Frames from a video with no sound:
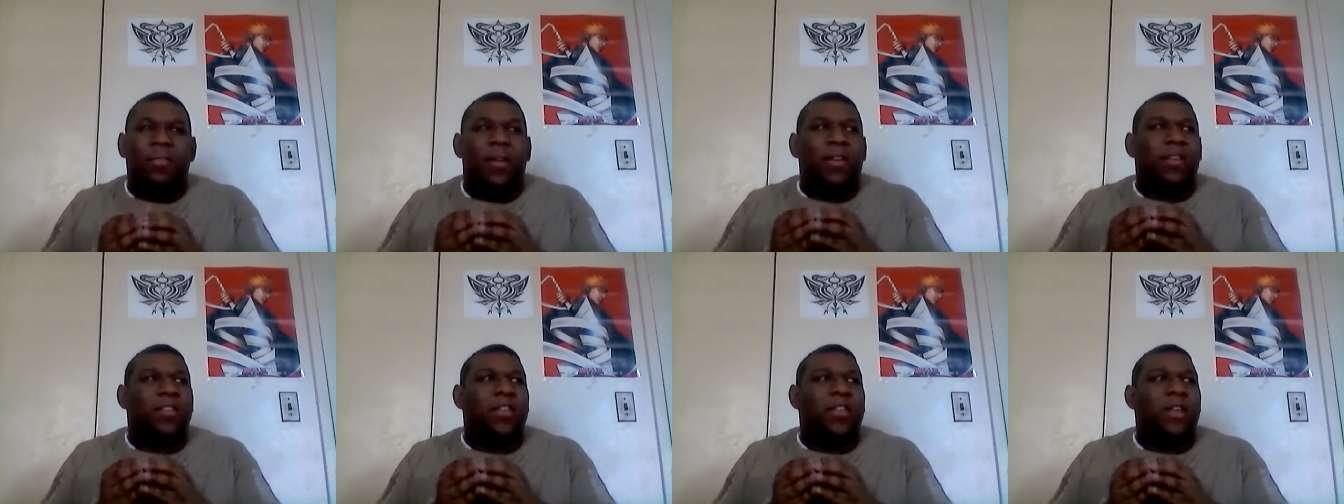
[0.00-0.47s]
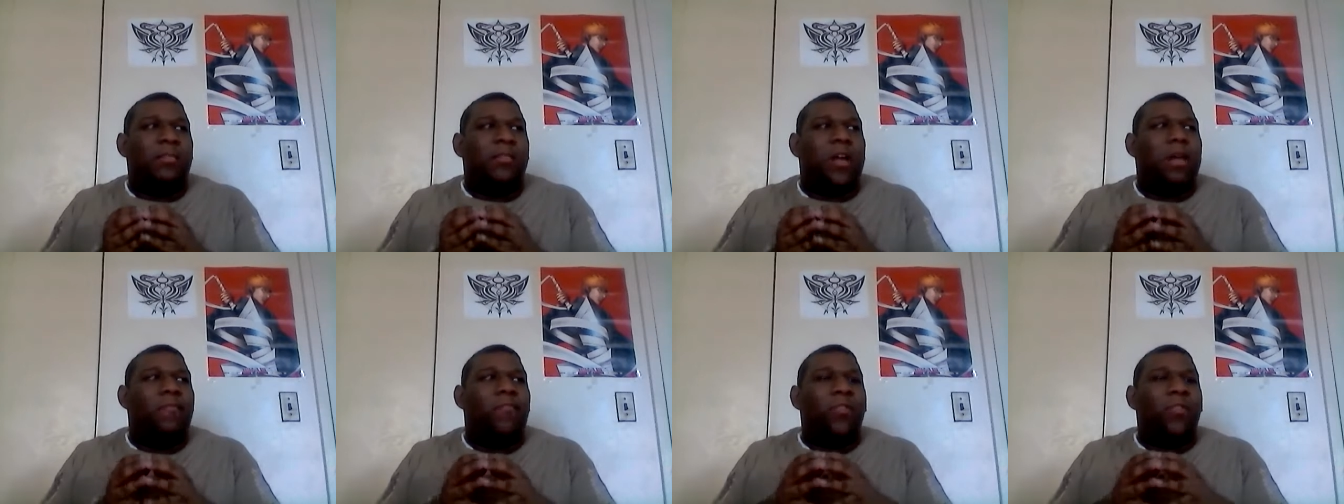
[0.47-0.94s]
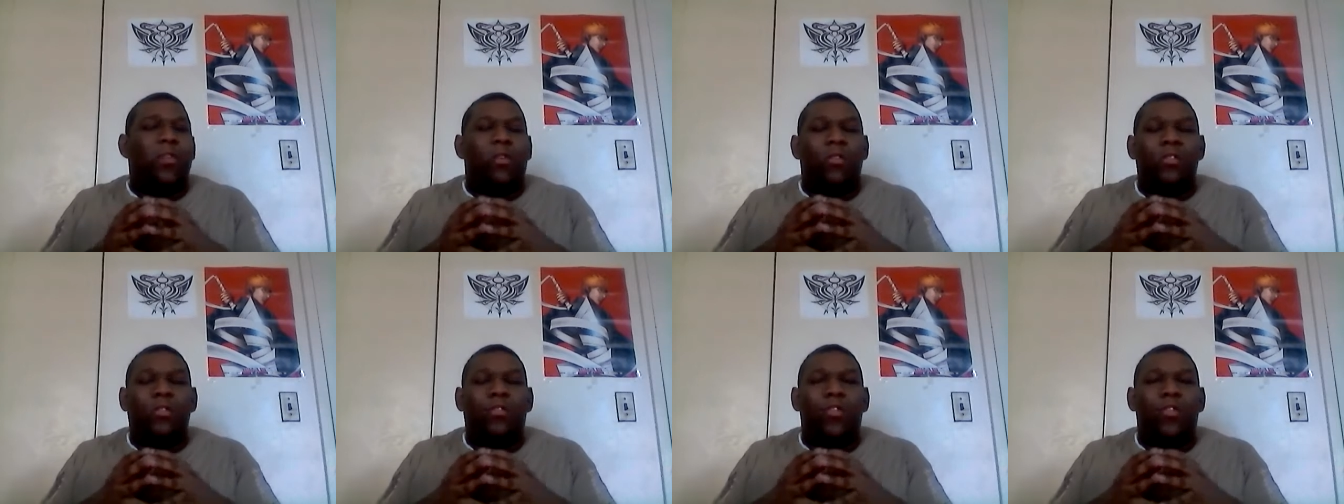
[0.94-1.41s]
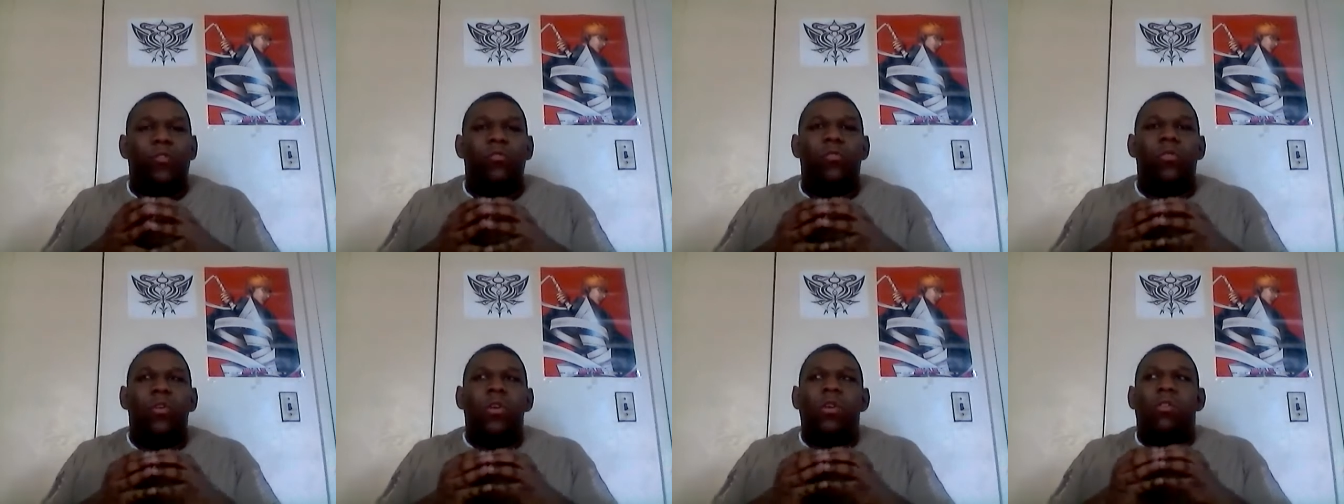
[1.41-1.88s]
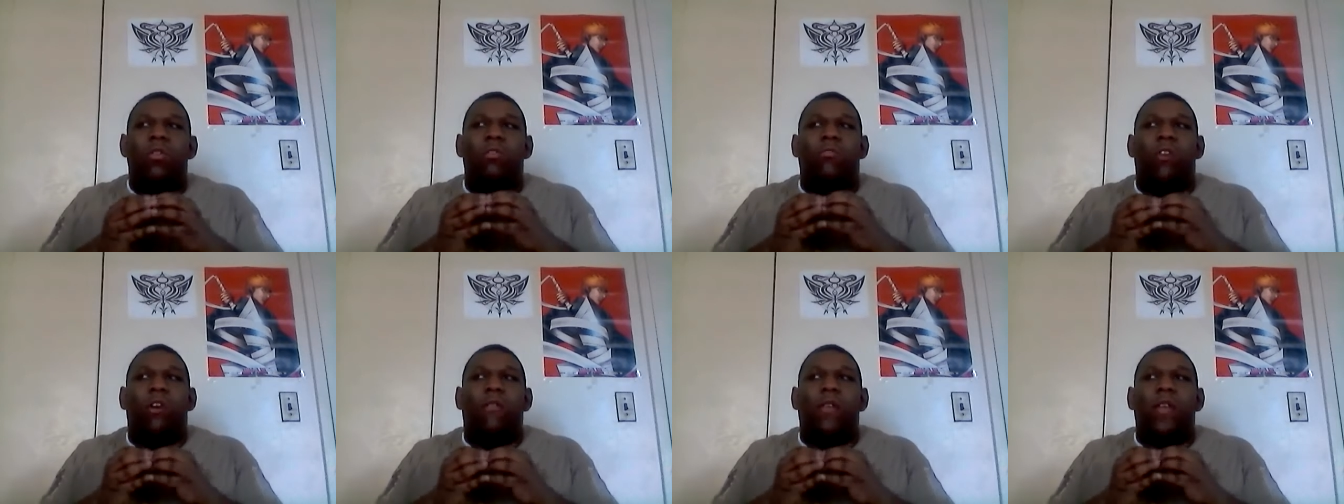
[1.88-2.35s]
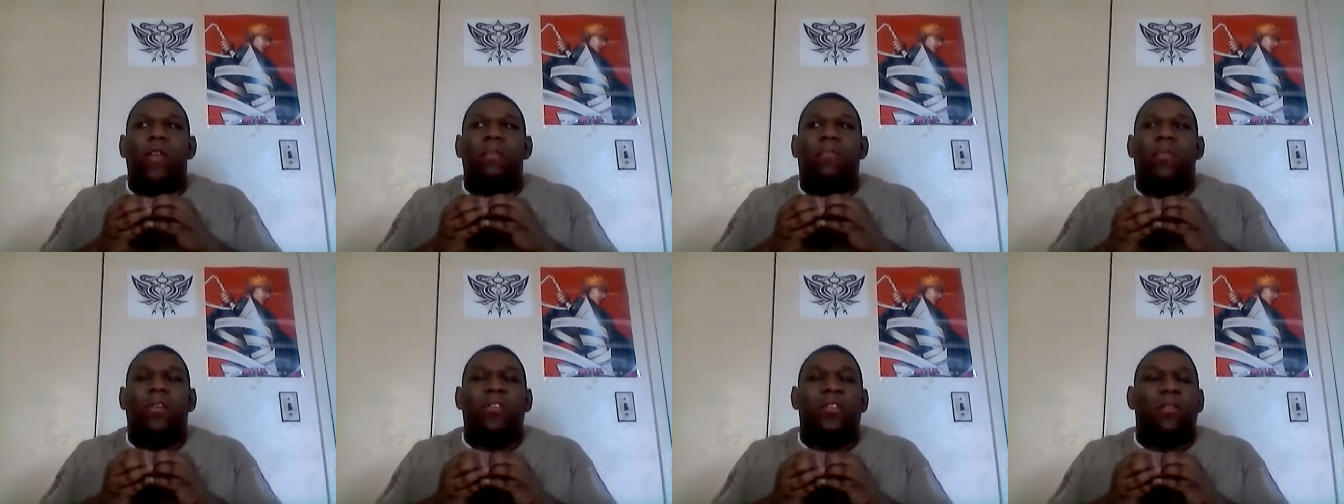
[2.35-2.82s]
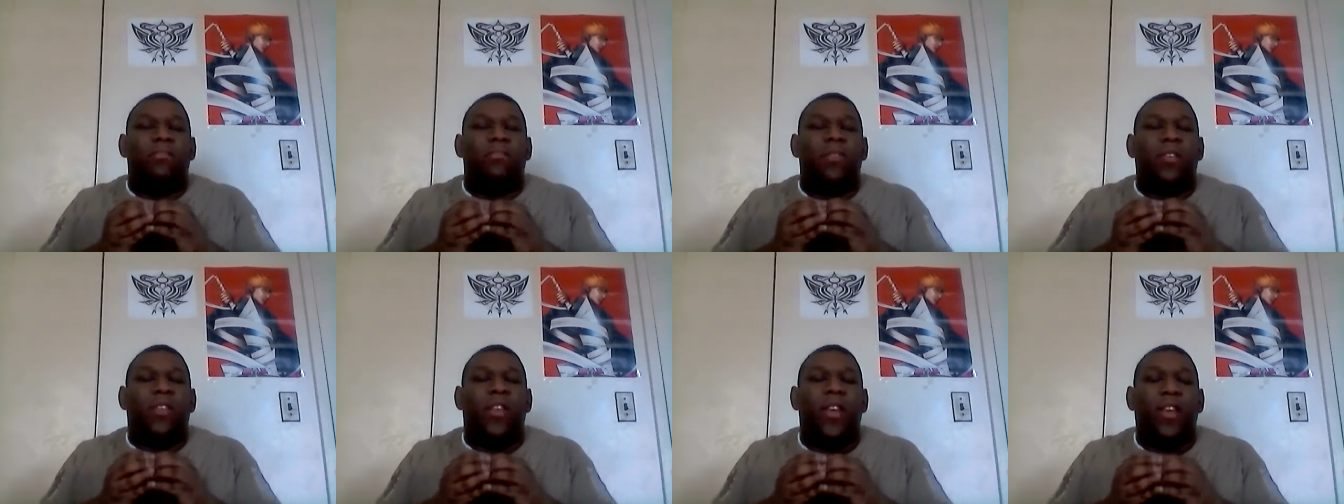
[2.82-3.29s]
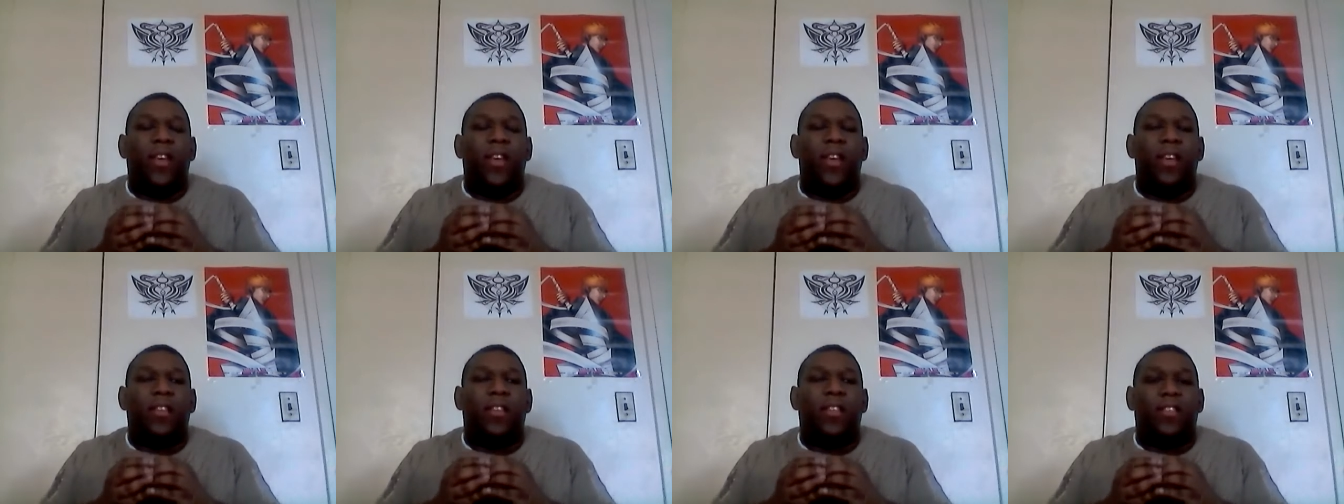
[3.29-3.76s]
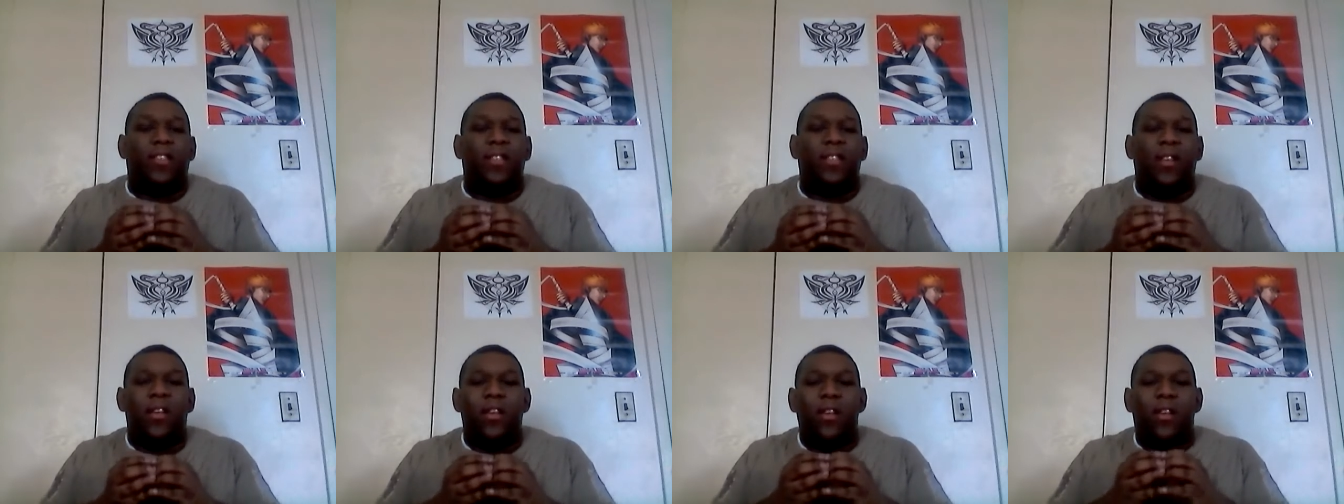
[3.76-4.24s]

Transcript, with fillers: But at the same time, for those of you who've already purchased the tickets,